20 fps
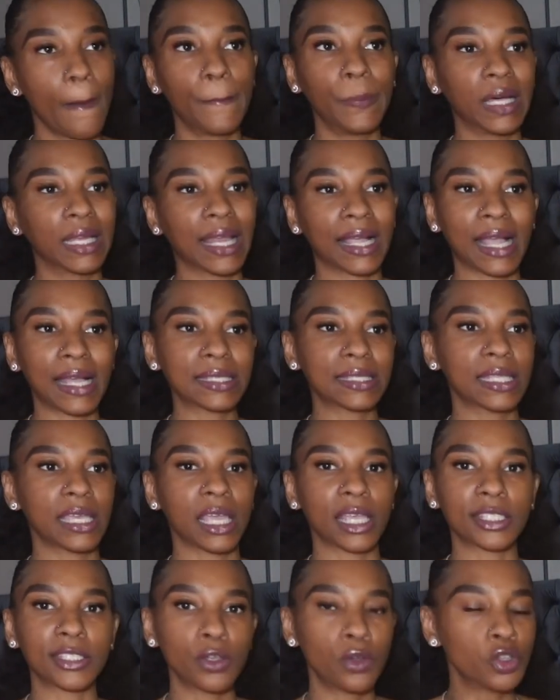but like I said
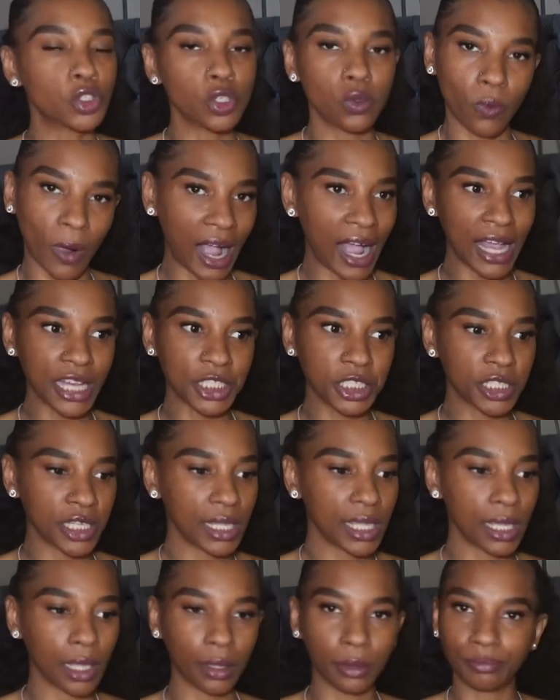as soon as you wild
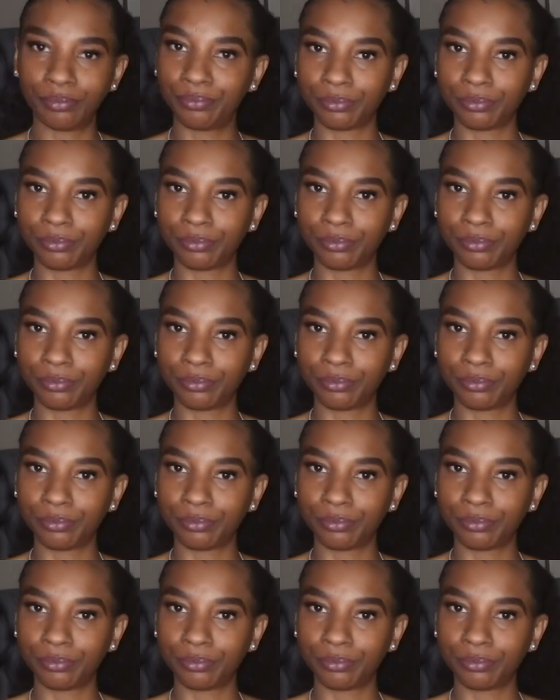shit